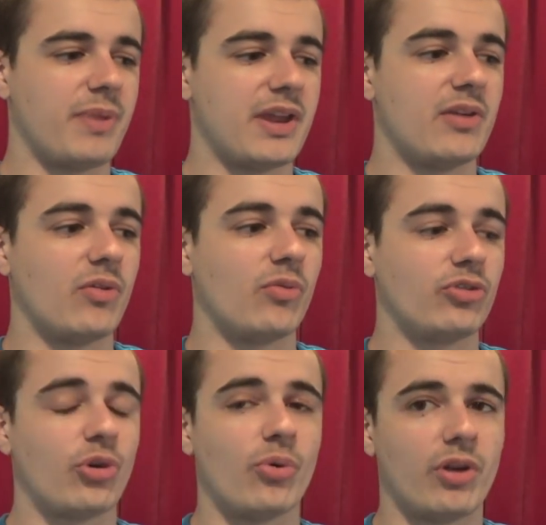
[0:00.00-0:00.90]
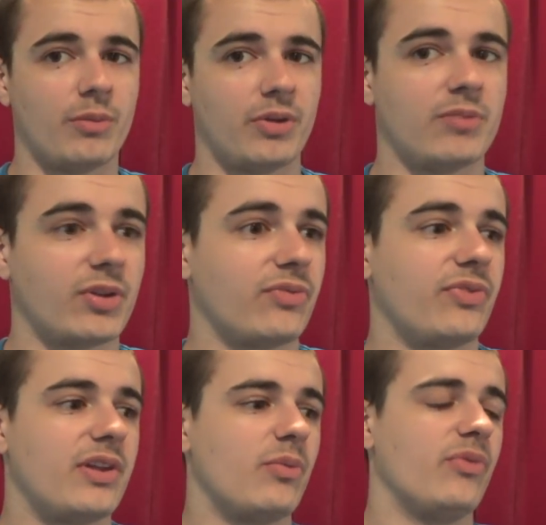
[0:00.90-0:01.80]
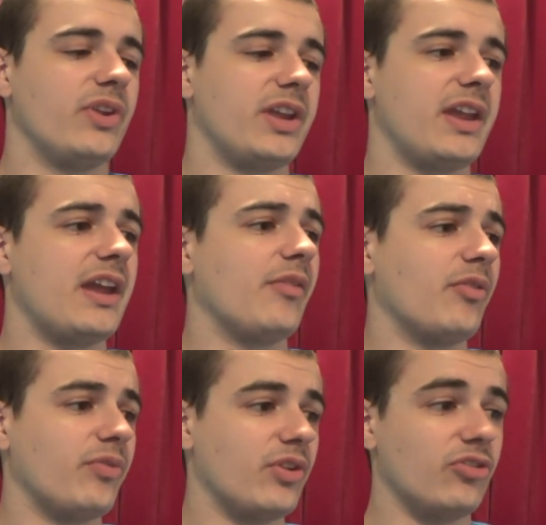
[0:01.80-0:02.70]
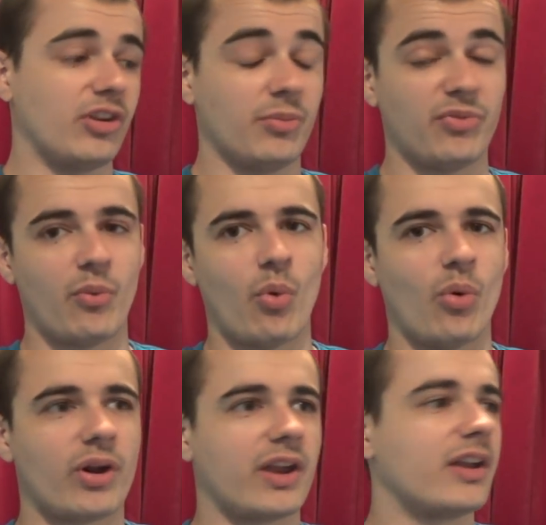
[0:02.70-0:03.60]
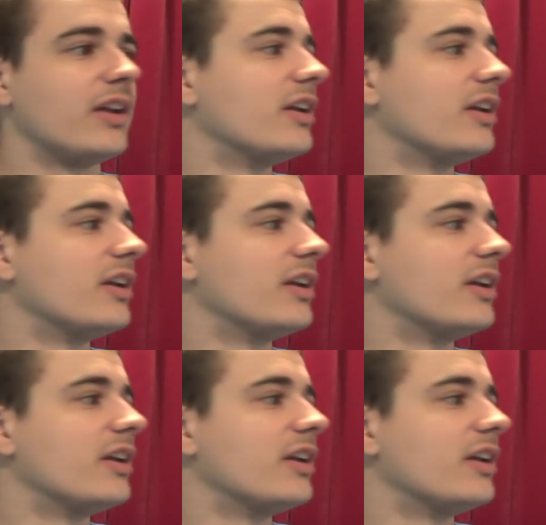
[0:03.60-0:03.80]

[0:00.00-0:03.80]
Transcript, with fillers: be torn up by my feet within a year of using them for walking